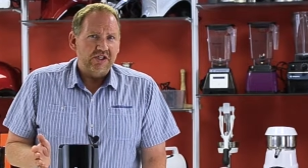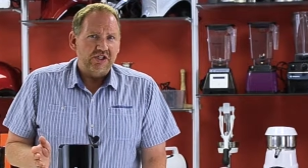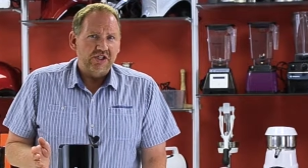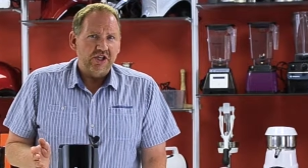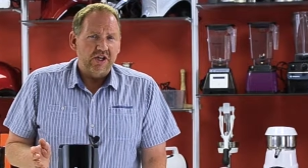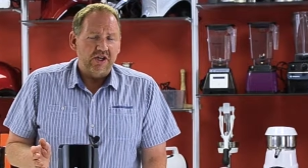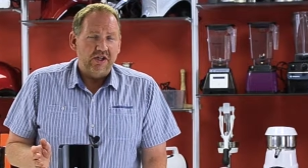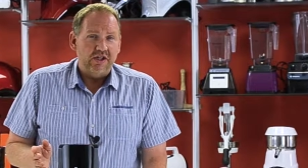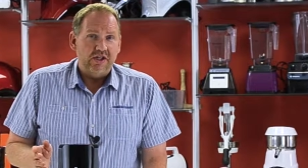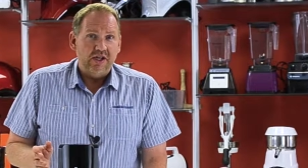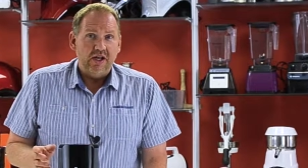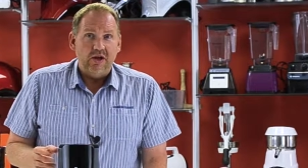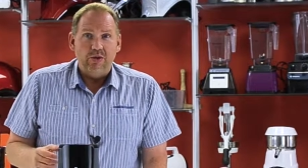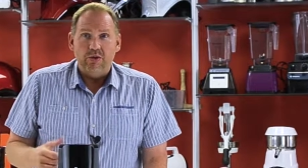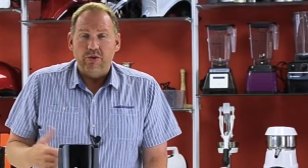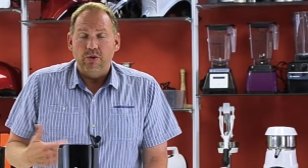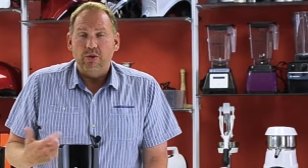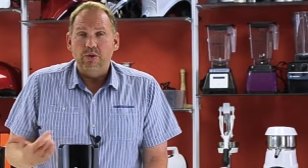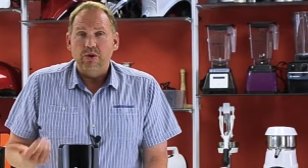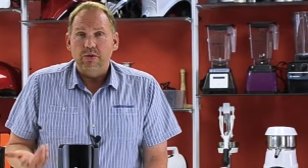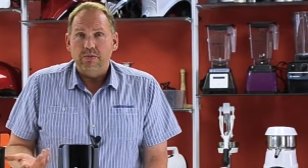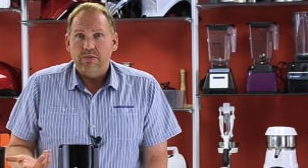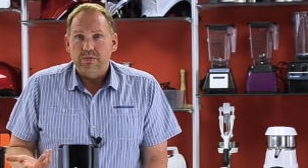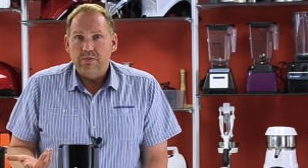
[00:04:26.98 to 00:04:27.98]
shut it down,
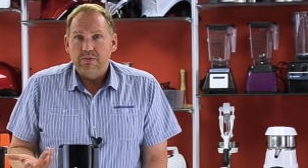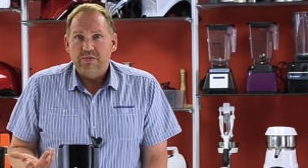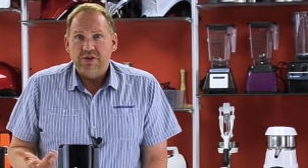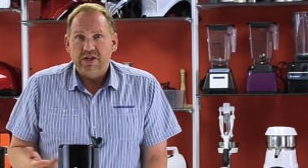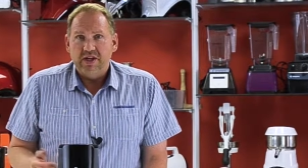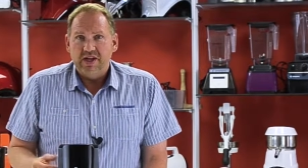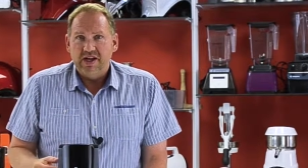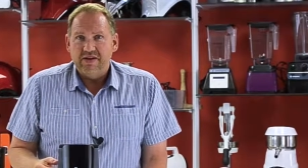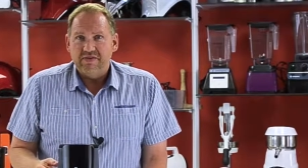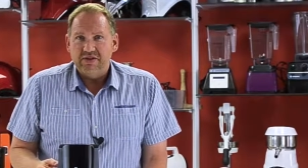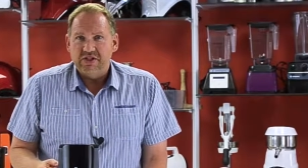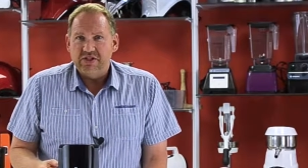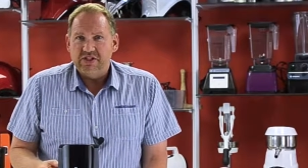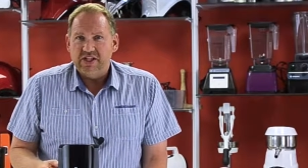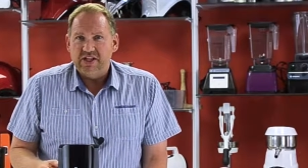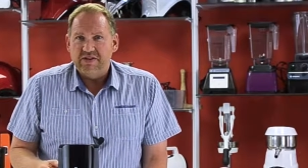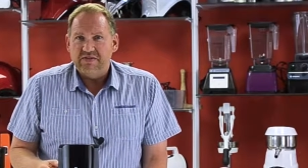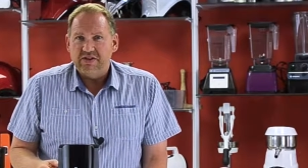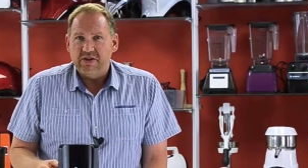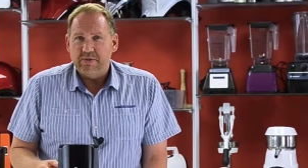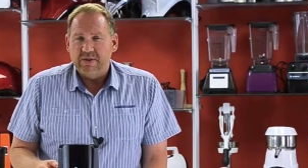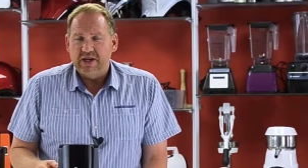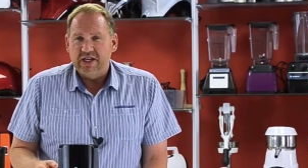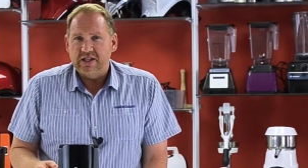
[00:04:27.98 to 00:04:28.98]
or they'll have a
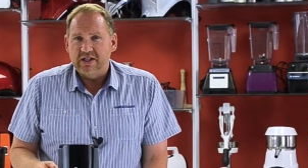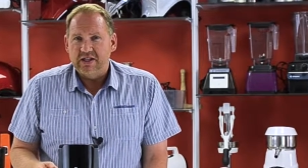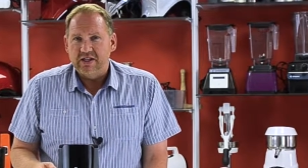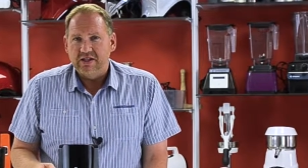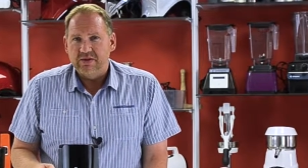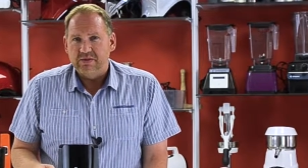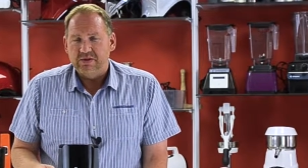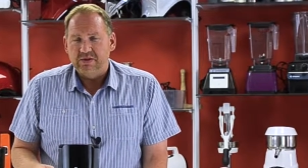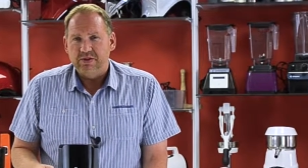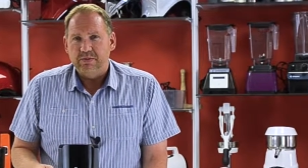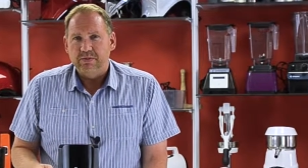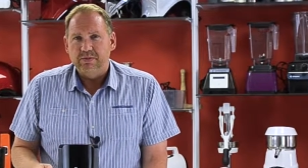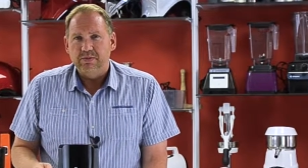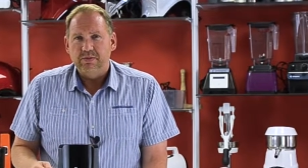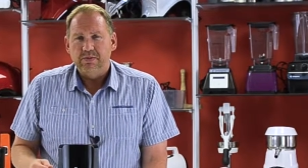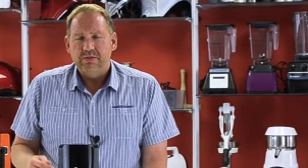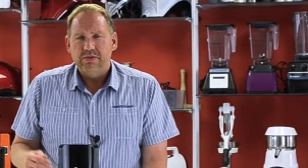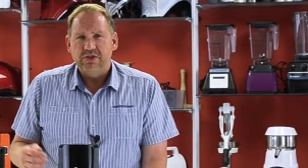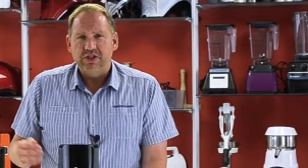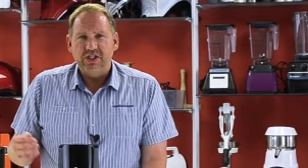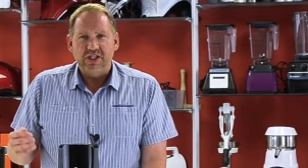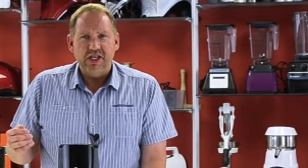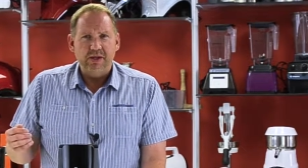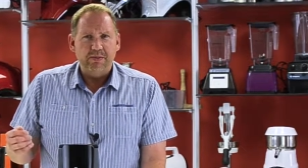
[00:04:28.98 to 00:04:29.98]
safety mechanism
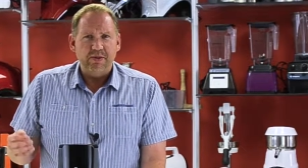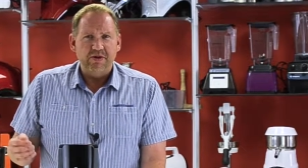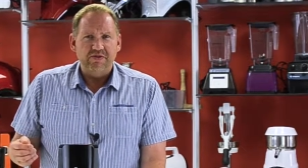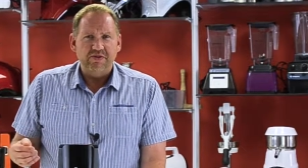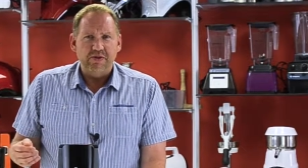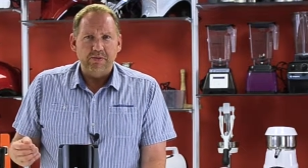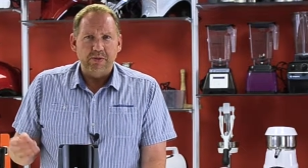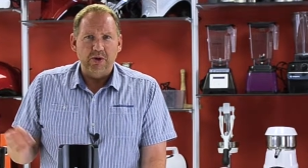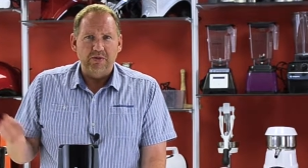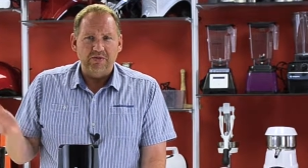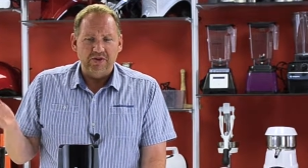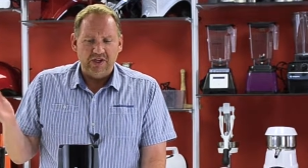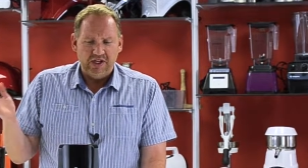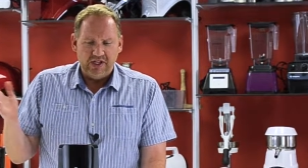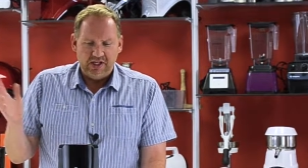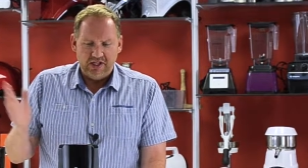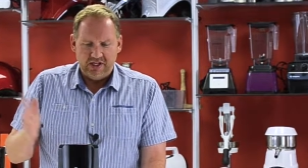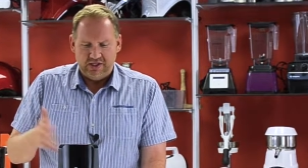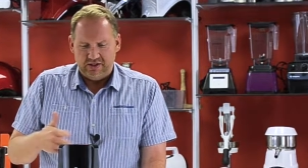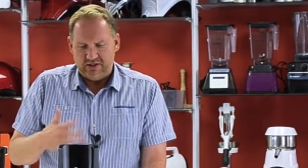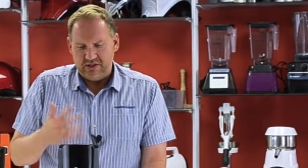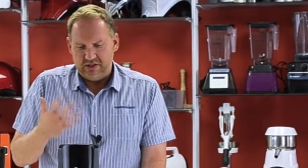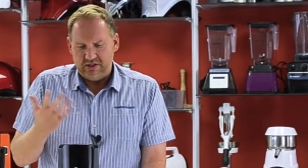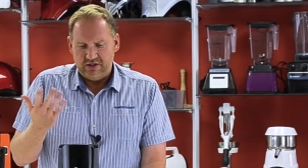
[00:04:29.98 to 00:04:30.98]
to keep it from
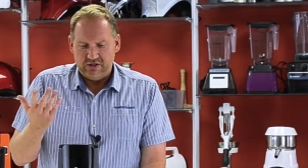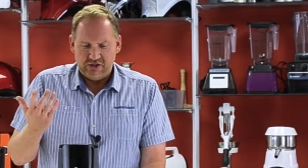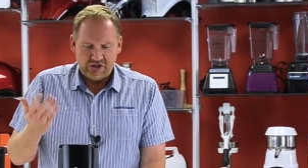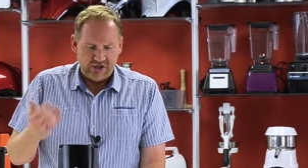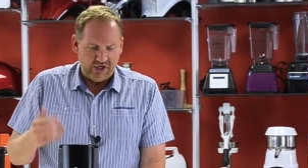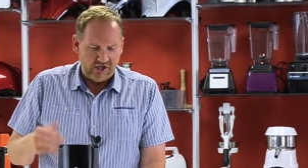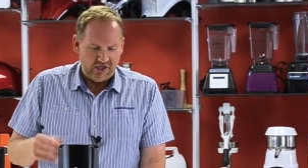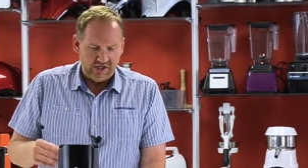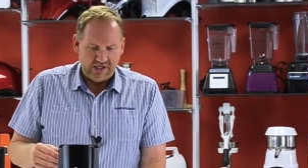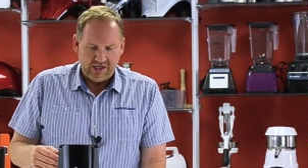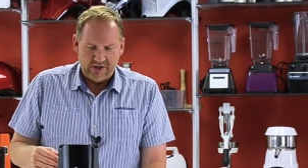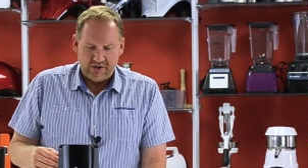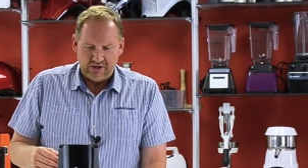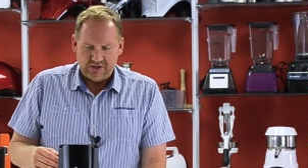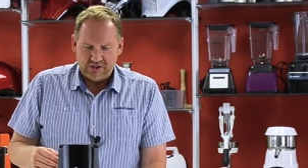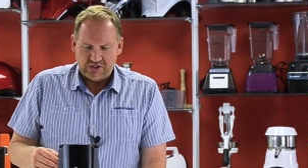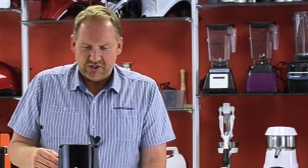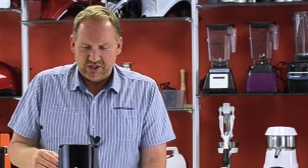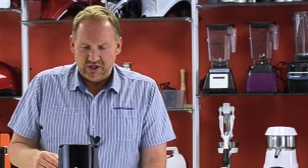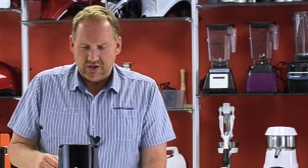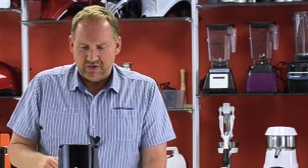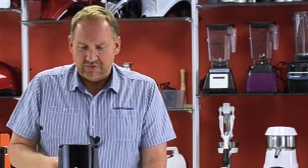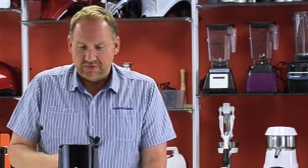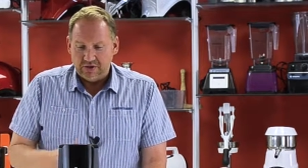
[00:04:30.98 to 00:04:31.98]
overheating, shut it down
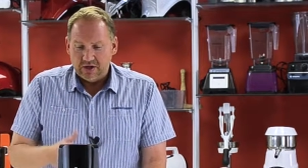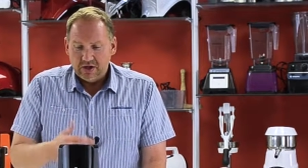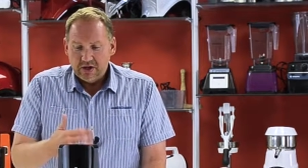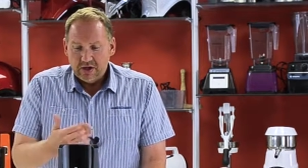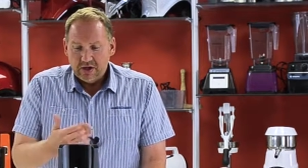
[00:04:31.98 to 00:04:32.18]
itself.